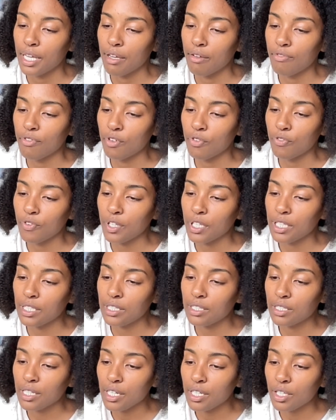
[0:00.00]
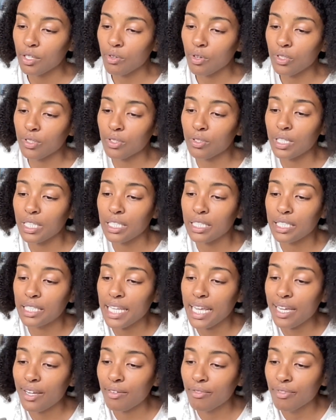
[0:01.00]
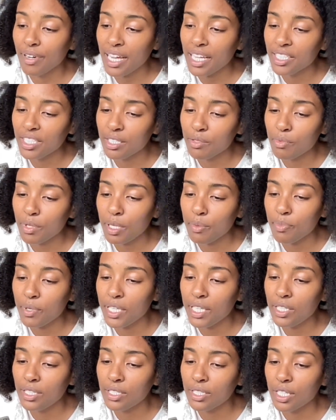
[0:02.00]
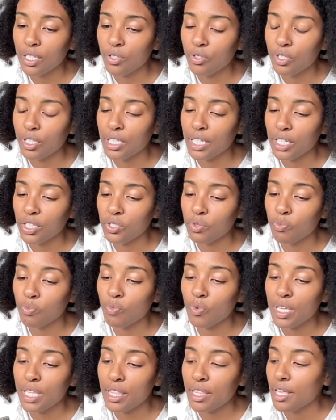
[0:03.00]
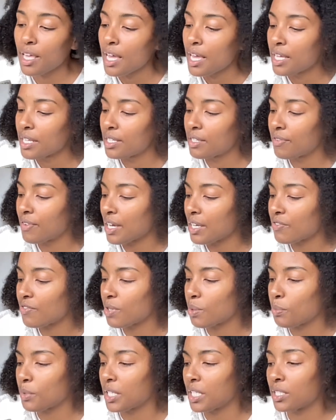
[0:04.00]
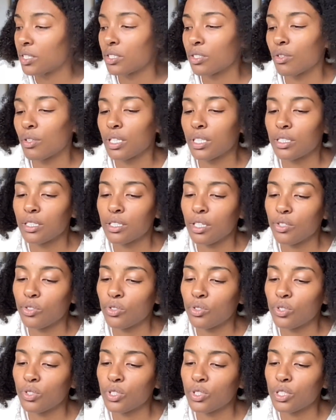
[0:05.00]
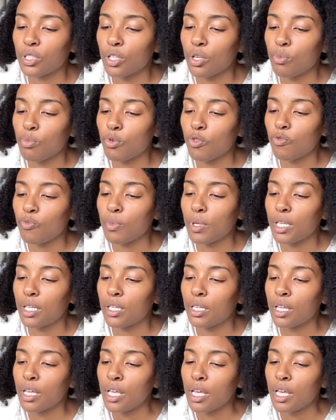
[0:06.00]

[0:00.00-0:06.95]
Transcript: If you're feeling stuck, you also need to take rest and be at peace in your connection with divine feminine, so this subtle, slow movement.